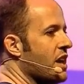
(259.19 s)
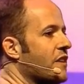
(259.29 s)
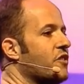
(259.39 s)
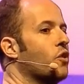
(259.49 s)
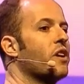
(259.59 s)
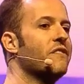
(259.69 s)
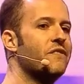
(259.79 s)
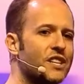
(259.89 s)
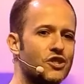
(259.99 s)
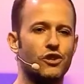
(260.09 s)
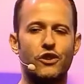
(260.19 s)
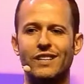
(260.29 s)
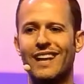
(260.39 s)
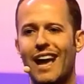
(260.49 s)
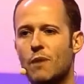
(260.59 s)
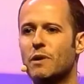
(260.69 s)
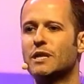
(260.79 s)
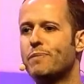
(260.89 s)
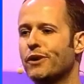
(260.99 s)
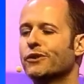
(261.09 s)
If you're an investor looking to help
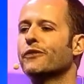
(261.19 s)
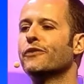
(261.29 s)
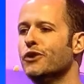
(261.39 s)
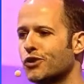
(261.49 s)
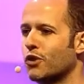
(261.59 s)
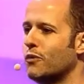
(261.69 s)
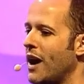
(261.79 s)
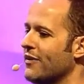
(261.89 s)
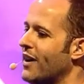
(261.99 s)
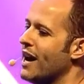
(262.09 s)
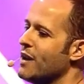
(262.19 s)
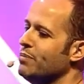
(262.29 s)
us build the future of Wi-Fi,